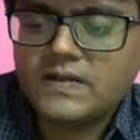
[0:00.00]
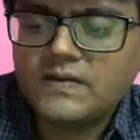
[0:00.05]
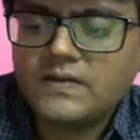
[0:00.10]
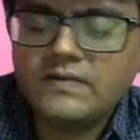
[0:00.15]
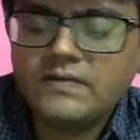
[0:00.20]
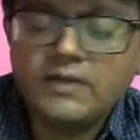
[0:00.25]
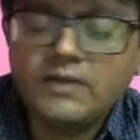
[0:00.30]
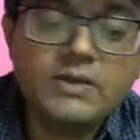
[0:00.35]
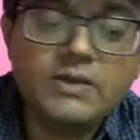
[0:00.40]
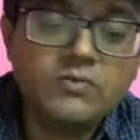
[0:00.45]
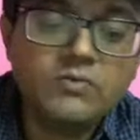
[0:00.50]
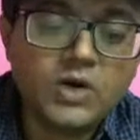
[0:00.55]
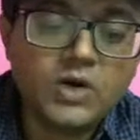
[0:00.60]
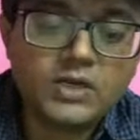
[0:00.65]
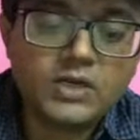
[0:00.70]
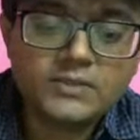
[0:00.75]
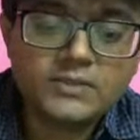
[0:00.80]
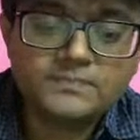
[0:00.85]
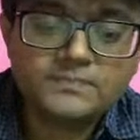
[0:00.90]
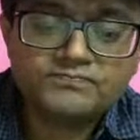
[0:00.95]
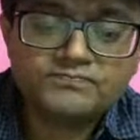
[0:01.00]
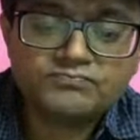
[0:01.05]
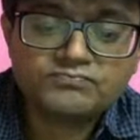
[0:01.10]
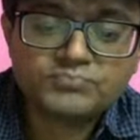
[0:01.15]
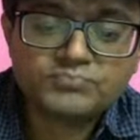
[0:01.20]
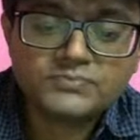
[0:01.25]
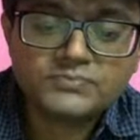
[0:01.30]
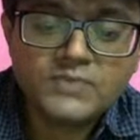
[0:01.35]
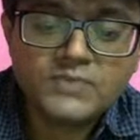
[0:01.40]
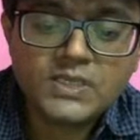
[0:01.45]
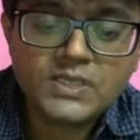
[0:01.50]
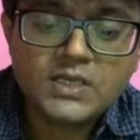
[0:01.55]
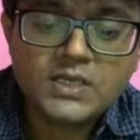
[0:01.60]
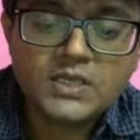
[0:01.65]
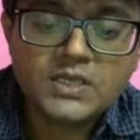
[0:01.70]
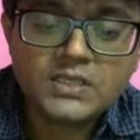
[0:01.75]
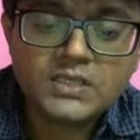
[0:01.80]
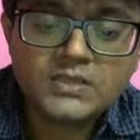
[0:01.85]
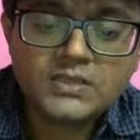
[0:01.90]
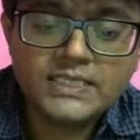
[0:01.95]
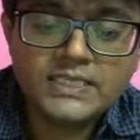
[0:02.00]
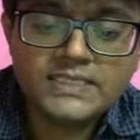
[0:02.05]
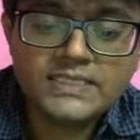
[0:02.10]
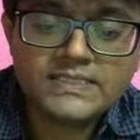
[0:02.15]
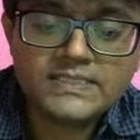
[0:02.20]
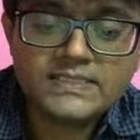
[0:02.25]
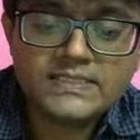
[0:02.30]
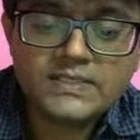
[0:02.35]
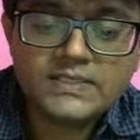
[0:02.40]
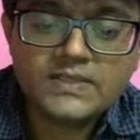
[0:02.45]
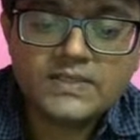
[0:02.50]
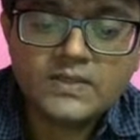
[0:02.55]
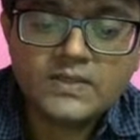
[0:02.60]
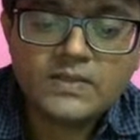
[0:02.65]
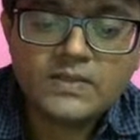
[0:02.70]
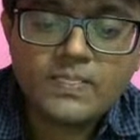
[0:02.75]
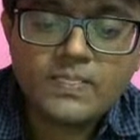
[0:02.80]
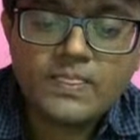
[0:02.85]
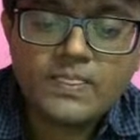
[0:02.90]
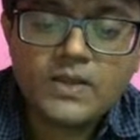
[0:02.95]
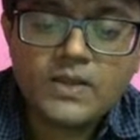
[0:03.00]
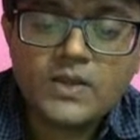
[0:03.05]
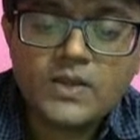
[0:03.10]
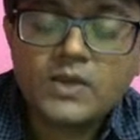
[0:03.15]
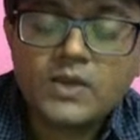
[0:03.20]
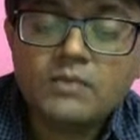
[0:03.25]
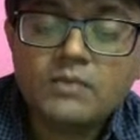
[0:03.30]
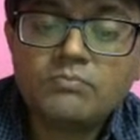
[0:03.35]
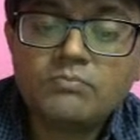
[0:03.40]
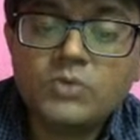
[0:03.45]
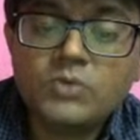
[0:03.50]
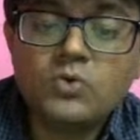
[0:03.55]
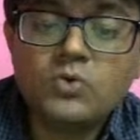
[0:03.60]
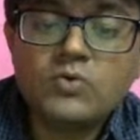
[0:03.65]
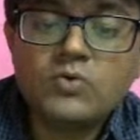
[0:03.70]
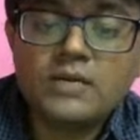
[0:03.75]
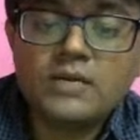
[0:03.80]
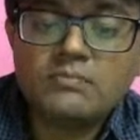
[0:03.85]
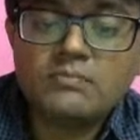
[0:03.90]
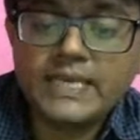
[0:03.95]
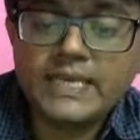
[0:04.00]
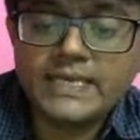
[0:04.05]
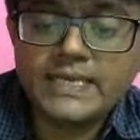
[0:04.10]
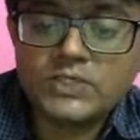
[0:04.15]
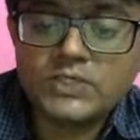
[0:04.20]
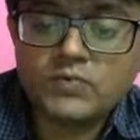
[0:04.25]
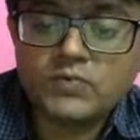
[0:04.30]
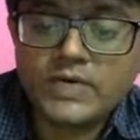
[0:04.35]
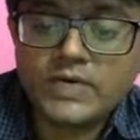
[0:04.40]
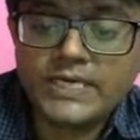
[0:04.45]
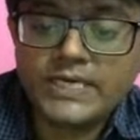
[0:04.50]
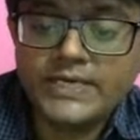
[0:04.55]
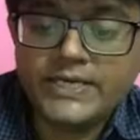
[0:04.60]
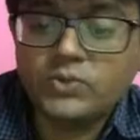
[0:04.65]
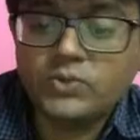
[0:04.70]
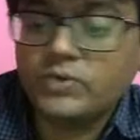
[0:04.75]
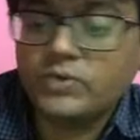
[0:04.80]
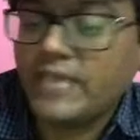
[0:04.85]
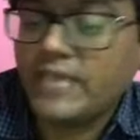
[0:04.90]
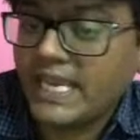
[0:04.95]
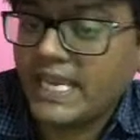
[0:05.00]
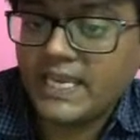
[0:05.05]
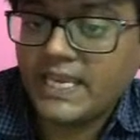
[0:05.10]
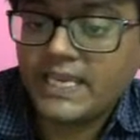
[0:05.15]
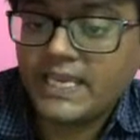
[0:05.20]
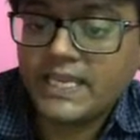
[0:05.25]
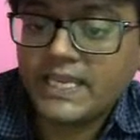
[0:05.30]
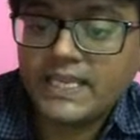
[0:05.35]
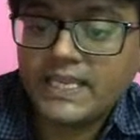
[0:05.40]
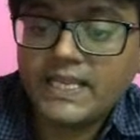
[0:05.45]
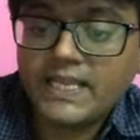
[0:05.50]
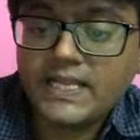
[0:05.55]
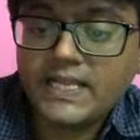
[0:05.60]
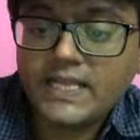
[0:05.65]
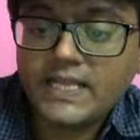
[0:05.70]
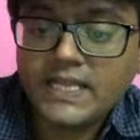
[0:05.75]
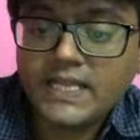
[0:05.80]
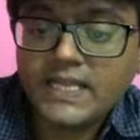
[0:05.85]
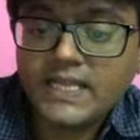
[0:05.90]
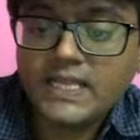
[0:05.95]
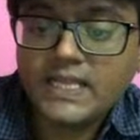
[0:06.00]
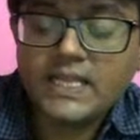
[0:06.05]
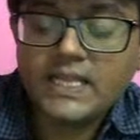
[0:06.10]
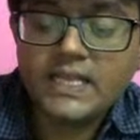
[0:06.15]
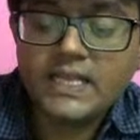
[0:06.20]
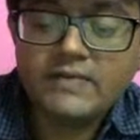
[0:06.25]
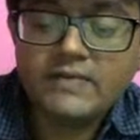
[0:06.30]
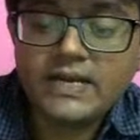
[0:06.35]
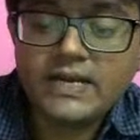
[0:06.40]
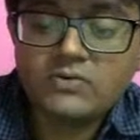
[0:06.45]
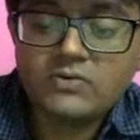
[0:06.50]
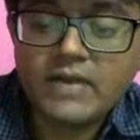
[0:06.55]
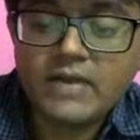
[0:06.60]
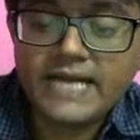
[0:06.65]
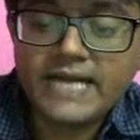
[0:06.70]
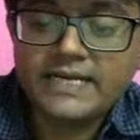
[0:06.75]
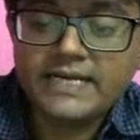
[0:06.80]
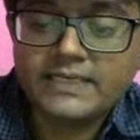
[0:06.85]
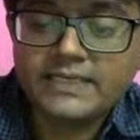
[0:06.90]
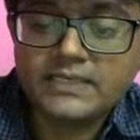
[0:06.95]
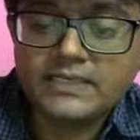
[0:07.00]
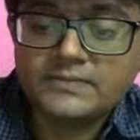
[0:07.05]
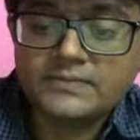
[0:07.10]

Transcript: will be what? This mu1 minus 1 into A, we have to add it,